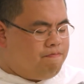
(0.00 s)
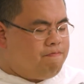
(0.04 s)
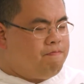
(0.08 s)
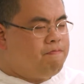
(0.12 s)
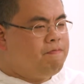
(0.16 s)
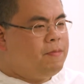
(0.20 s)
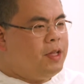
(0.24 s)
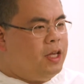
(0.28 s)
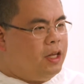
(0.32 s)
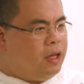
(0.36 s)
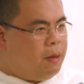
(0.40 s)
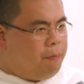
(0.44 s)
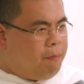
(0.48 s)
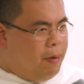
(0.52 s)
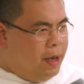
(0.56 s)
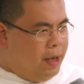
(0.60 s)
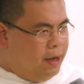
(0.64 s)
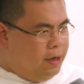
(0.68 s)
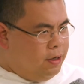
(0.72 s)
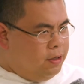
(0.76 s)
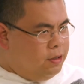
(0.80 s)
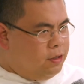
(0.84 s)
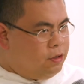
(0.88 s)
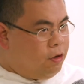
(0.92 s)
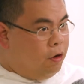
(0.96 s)
It
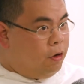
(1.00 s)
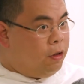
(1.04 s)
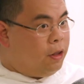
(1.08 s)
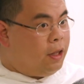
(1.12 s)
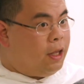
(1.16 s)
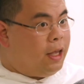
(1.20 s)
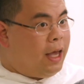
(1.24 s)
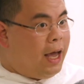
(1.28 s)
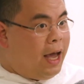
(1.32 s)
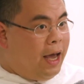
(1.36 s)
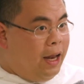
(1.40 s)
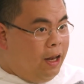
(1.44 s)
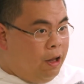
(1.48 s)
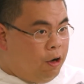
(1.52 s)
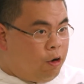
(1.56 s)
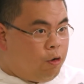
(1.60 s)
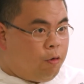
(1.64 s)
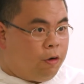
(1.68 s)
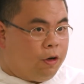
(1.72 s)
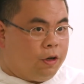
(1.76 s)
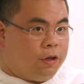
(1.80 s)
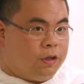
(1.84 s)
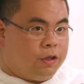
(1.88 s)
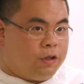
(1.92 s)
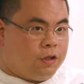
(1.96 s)
depends on the
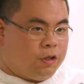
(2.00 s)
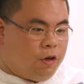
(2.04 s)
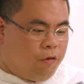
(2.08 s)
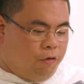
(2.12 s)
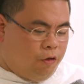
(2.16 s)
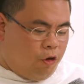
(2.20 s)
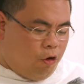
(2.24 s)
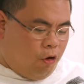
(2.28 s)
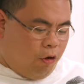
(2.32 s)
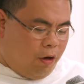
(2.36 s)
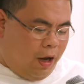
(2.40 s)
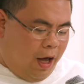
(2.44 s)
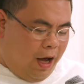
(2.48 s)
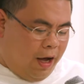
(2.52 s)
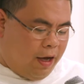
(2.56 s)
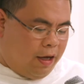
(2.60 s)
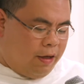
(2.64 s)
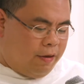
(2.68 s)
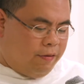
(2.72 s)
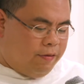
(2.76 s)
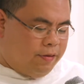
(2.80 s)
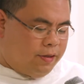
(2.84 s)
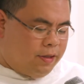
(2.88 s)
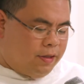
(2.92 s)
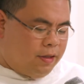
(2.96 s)
eloquence of your
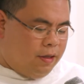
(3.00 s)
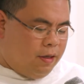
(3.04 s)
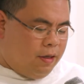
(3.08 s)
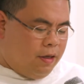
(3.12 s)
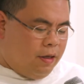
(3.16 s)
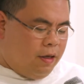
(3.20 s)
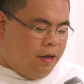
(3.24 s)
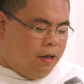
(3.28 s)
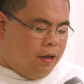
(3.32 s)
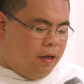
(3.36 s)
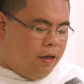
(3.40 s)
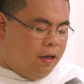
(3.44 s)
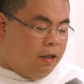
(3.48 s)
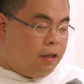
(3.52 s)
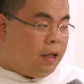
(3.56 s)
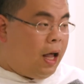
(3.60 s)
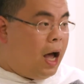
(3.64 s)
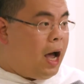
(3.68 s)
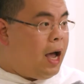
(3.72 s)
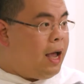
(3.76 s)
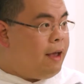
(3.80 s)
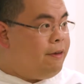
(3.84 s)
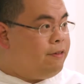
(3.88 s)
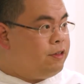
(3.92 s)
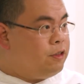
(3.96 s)
lives,
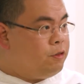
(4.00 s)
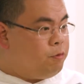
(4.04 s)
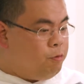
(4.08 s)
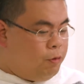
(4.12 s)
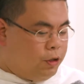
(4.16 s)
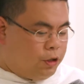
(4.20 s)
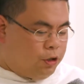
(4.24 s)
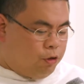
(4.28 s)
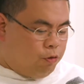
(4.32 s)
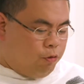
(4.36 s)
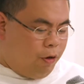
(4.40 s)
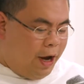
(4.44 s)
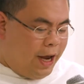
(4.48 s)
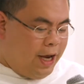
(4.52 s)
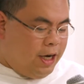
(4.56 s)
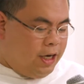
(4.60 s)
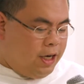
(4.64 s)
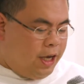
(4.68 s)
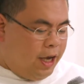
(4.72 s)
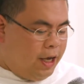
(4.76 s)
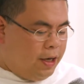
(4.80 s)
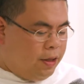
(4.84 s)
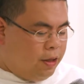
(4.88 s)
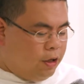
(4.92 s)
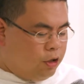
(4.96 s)
lives which
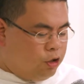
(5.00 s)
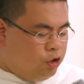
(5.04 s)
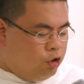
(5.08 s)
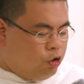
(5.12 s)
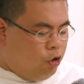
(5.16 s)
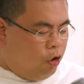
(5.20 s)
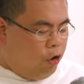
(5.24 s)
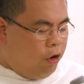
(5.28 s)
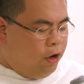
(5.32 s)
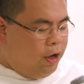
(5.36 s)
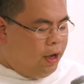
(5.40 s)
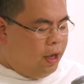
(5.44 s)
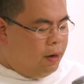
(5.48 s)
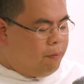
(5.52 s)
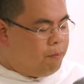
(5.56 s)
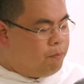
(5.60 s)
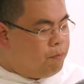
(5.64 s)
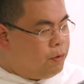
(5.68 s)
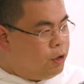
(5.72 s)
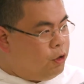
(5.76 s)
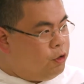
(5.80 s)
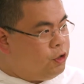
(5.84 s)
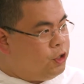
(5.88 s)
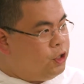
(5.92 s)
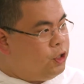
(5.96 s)
radiate the joy and
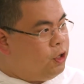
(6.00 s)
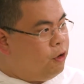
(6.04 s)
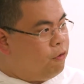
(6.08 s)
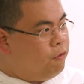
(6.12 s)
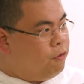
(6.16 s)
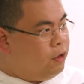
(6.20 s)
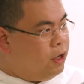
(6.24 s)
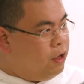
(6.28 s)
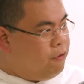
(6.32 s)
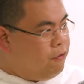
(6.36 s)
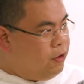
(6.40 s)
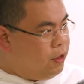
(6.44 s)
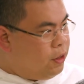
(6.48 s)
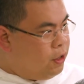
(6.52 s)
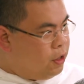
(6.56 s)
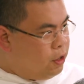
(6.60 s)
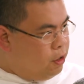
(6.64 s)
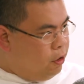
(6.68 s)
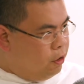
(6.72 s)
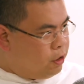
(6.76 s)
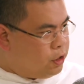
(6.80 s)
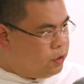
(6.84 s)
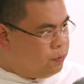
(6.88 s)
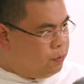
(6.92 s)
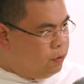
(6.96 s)
beauty of living the
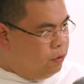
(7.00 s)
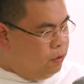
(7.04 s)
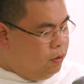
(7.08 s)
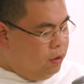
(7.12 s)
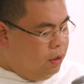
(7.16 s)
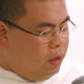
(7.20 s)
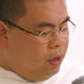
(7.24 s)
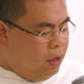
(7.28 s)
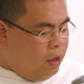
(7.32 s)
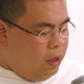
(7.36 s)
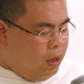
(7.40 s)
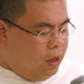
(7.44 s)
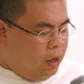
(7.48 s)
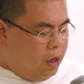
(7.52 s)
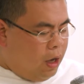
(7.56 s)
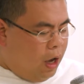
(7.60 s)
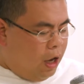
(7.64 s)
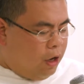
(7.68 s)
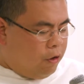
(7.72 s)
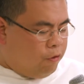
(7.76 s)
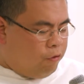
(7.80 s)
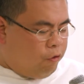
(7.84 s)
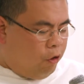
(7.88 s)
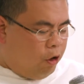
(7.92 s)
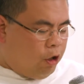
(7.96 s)
gospel
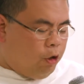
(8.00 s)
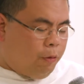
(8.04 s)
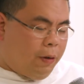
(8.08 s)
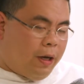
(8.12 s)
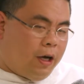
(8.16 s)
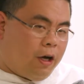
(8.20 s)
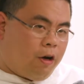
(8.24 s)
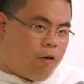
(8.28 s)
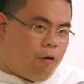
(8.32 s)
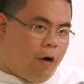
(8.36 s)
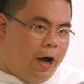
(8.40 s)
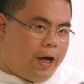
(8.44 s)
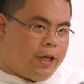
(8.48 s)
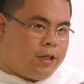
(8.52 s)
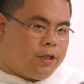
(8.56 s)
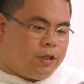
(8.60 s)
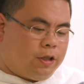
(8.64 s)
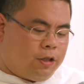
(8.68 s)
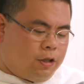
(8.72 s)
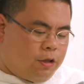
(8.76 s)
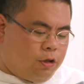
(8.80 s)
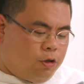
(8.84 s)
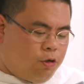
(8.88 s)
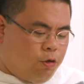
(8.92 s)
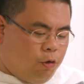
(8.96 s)
and following
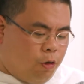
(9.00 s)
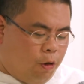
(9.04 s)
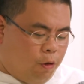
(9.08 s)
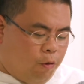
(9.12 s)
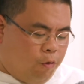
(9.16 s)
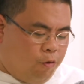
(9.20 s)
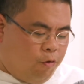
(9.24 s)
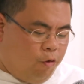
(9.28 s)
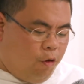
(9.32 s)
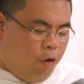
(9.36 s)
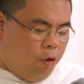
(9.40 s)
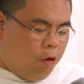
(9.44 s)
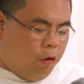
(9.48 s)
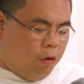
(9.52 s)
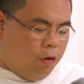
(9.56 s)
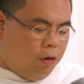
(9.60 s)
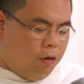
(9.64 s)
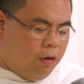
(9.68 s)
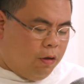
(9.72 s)
Christ to the full.